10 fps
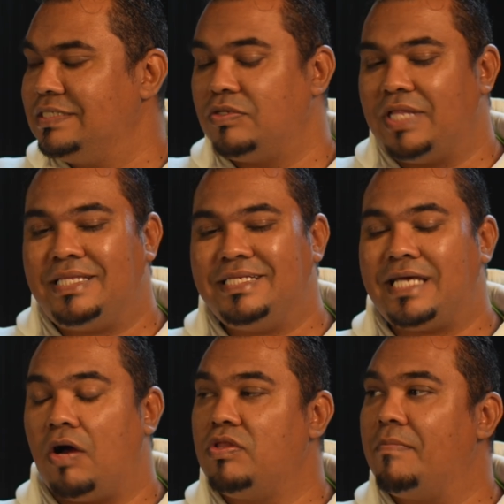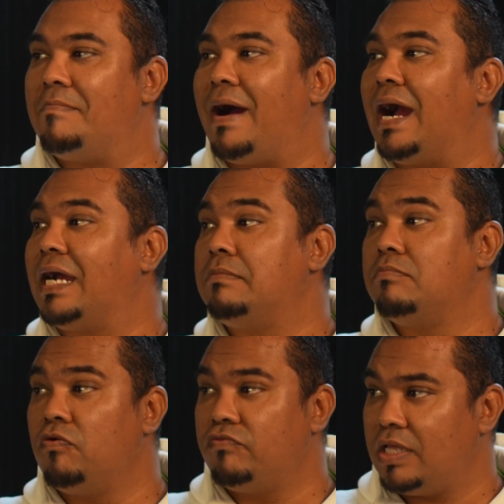So that is how the market
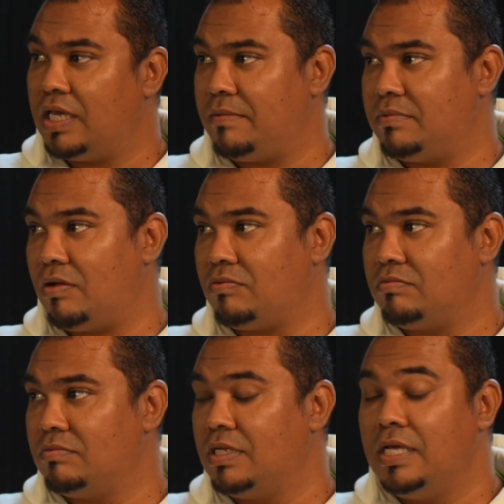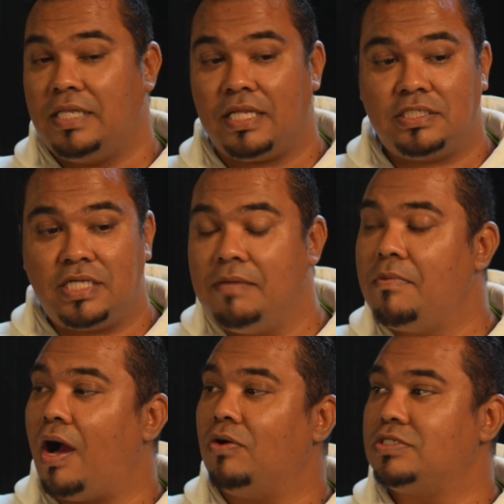moved in Cape Town. That same
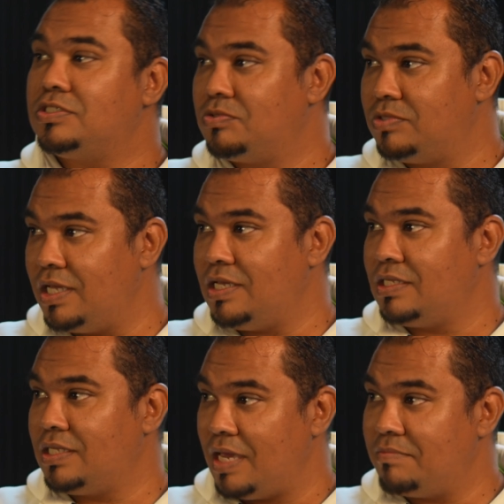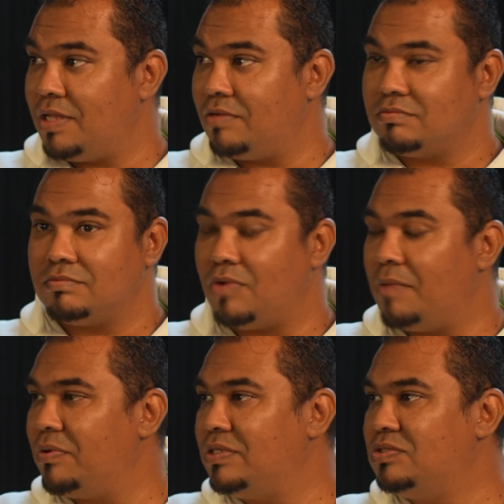houses today in Cape Town,
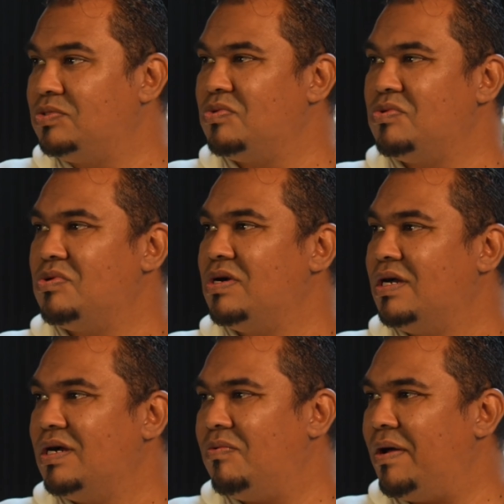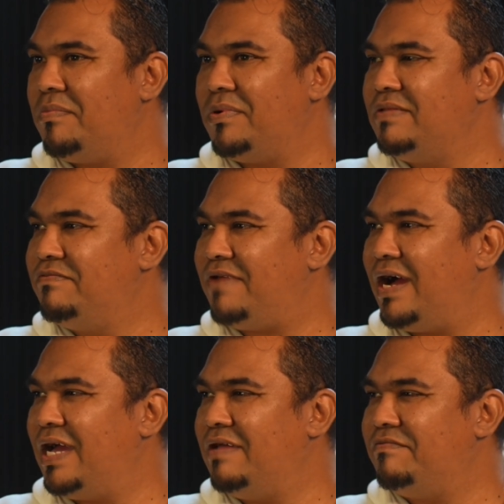1.2,
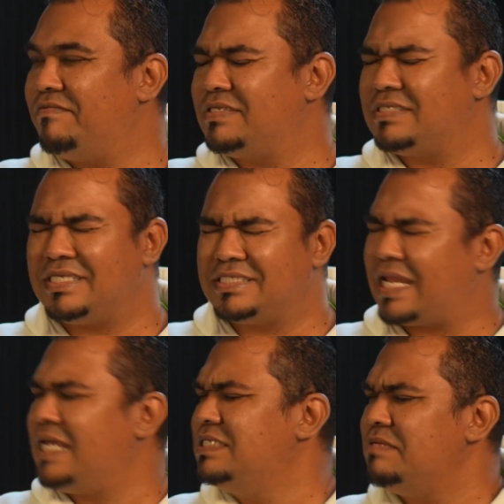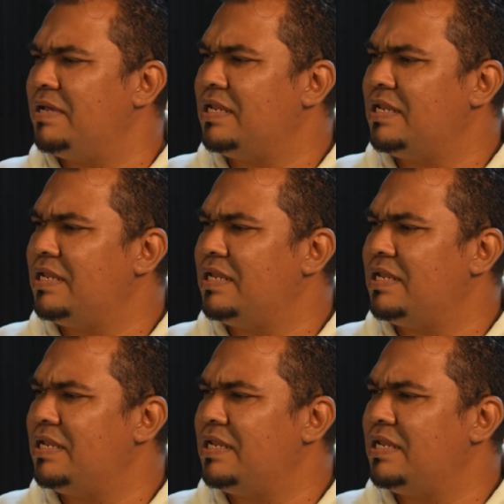1.5, it's just crazy, man.